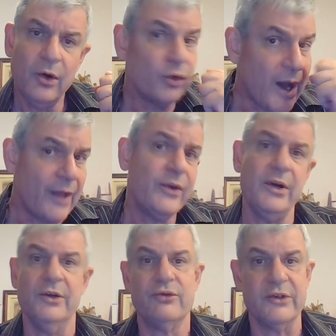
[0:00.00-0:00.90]
on
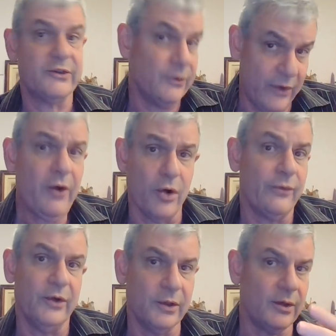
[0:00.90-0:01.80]
other interests, and very
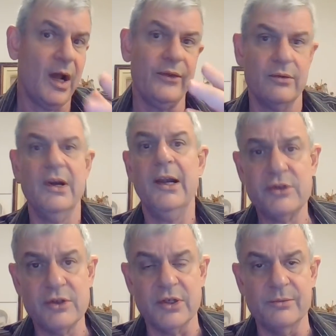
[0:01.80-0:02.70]
often on other
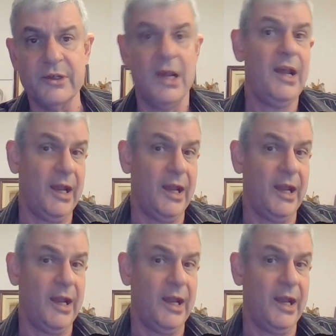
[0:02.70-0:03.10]
relationships,